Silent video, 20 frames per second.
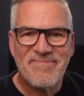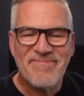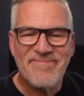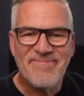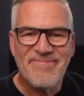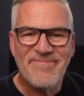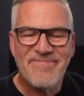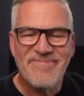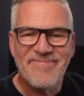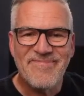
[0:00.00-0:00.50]

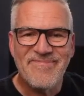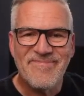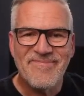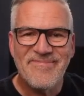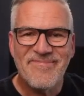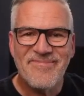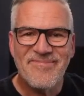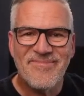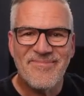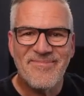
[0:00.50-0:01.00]

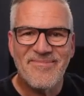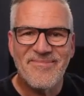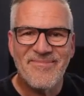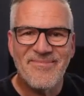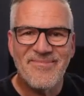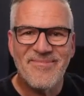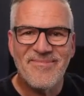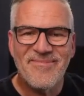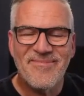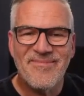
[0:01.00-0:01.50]

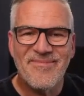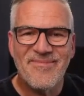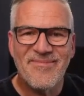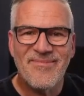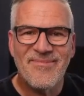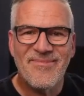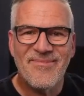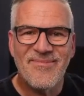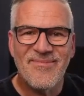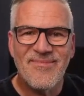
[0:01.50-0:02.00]

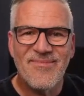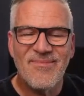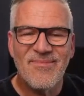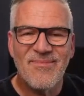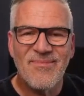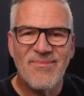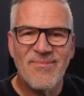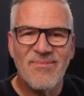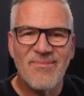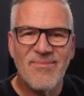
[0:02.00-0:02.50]

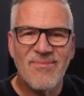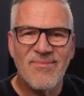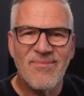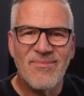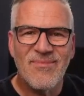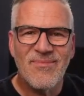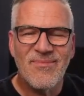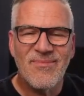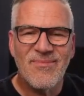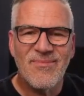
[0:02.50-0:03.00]

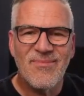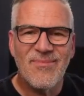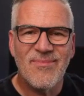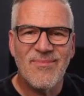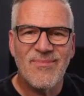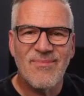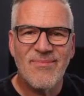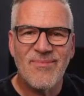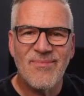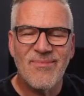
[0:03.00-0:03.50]

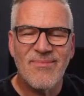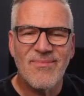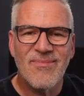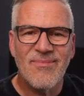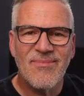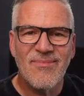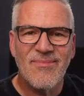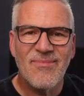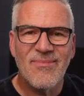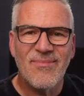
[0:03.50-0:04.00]

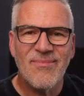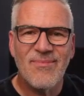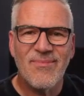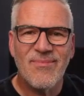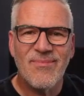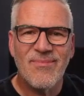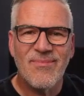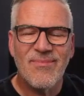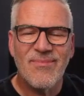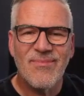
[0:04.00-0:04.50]

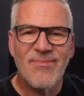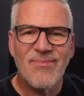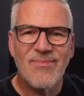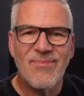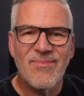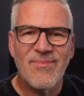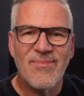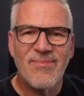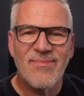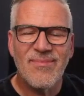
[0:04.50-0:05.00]

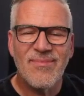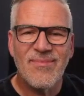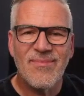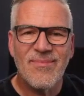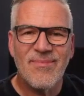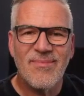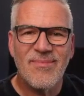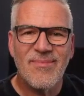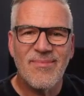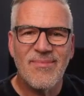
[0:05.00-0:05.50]

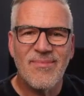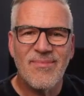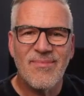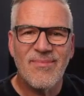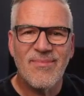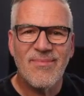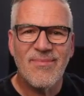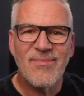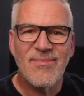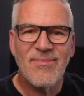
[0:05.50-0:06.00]

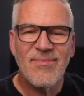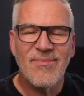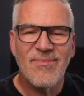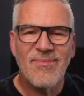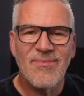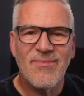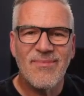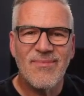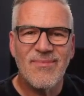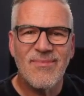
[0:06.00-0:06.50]

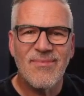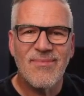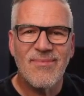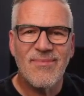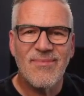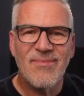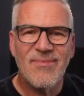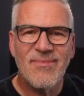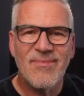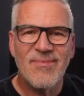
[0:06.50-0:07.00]

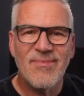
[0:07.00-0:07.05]
[no speech]